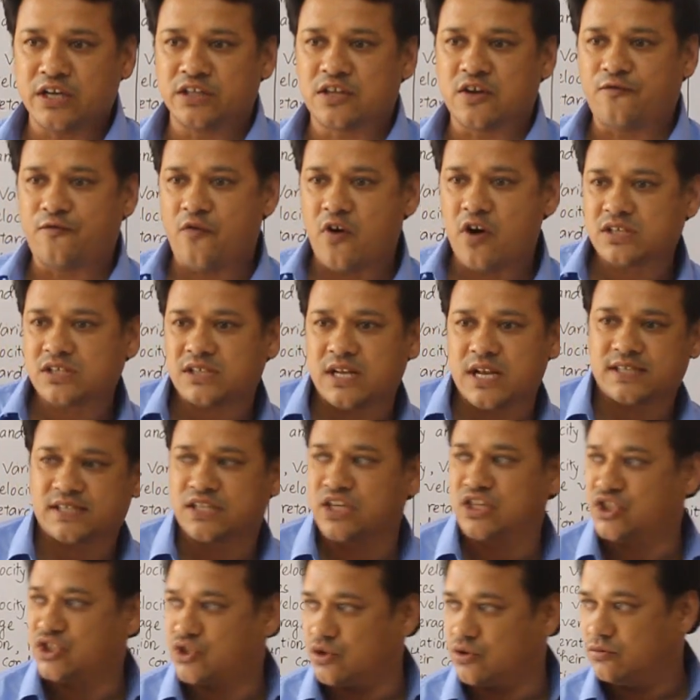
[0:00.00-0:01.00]
in the first
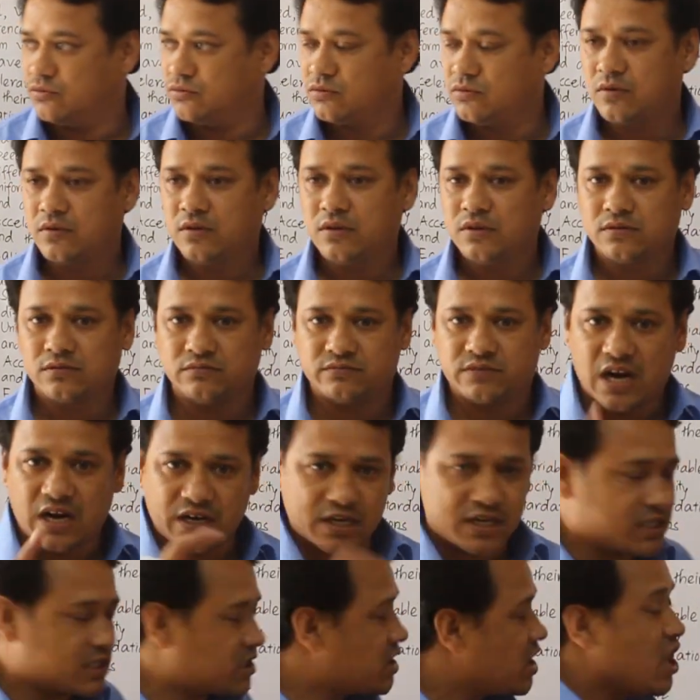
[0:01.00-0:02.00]
lesson too. That
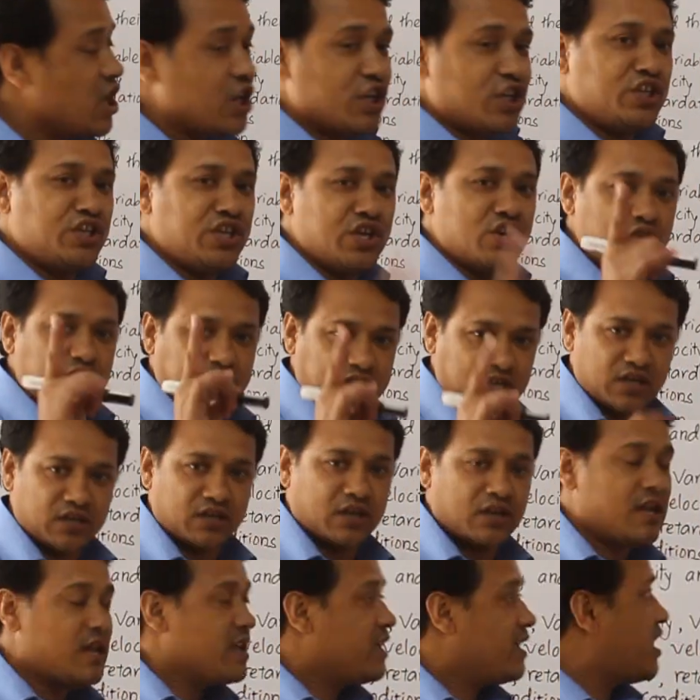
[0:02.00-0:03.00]
is
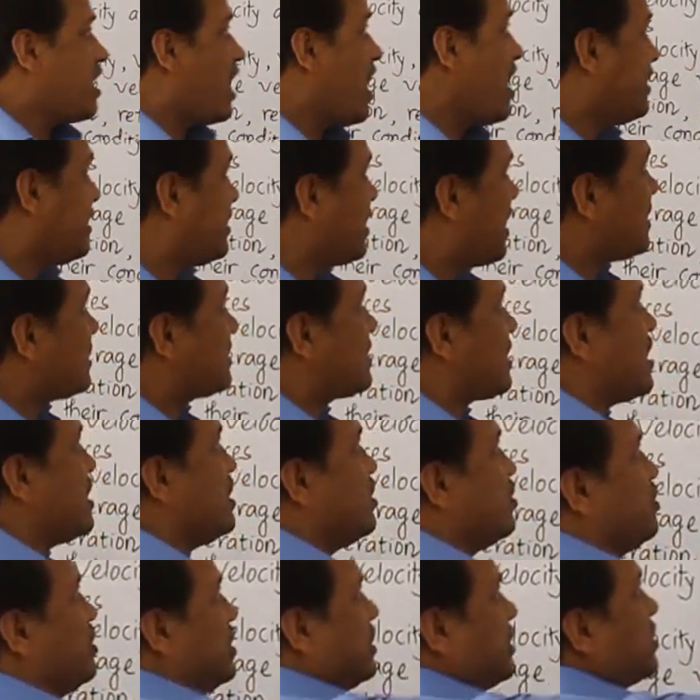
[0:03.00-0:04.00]
Newton. SI
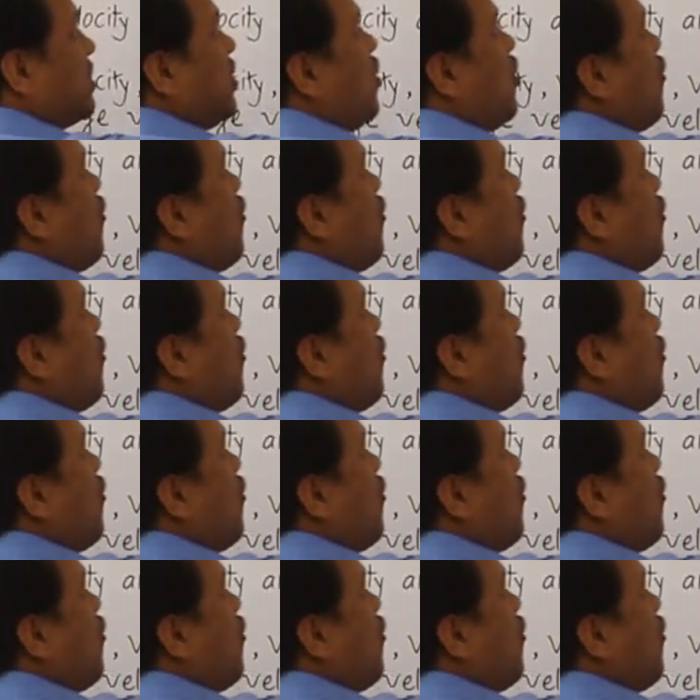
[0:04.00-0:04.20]
unit.